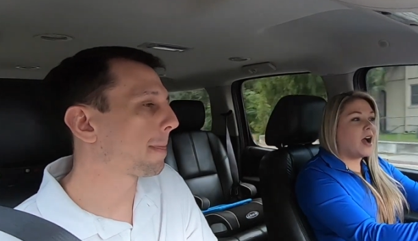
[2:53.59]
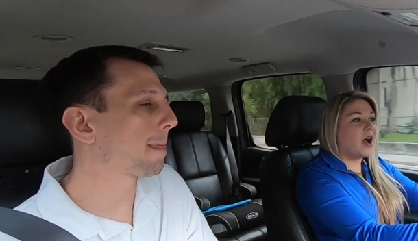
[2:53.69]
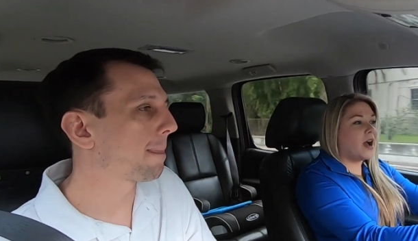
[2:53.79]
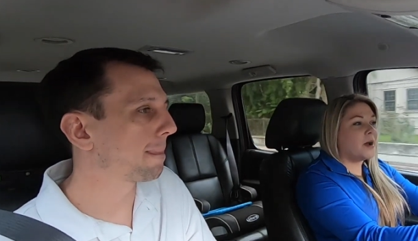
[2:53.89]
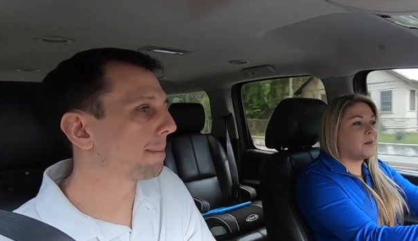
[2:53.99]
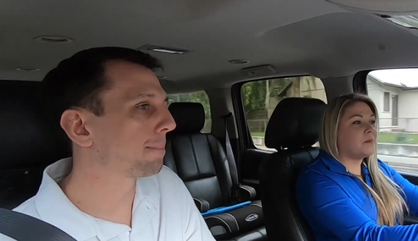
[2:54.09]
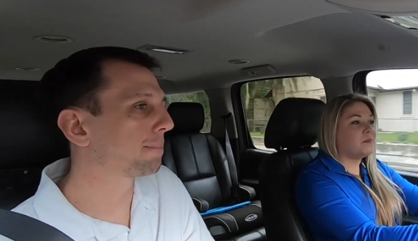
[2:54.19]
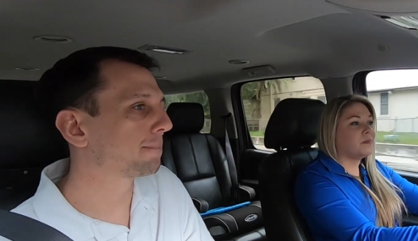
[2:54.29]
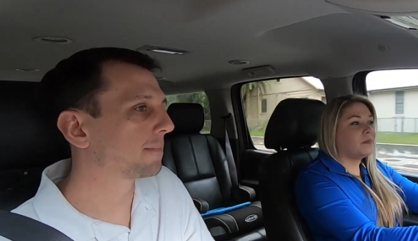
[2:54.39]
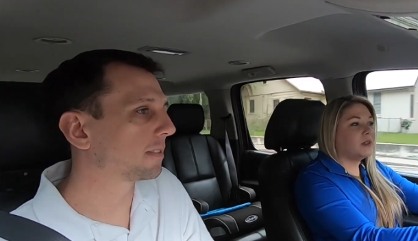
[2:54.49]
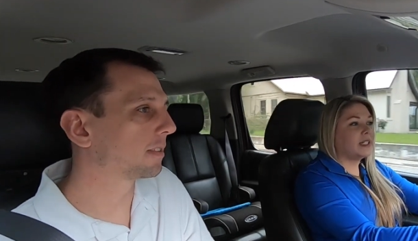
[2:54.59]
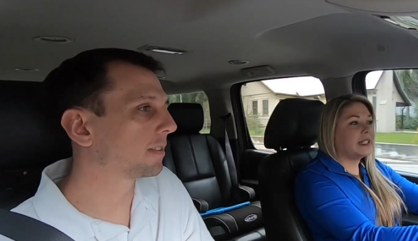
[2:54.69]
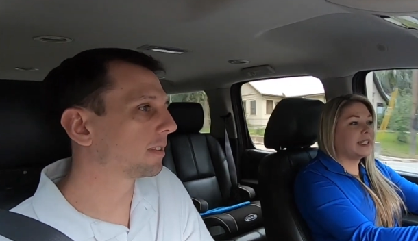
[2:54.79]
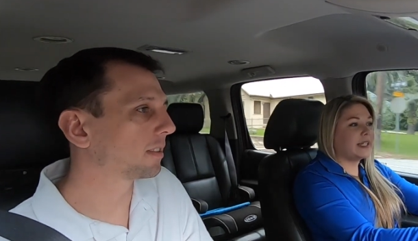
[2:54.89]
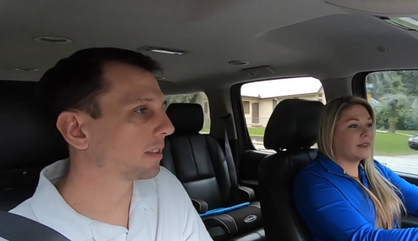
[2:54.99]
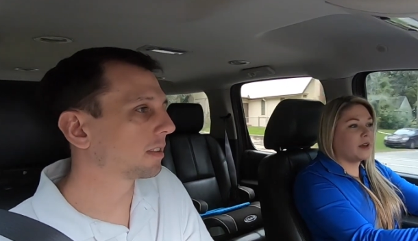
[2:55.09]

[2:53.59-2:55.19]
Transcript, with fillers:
Speaker 1: um, get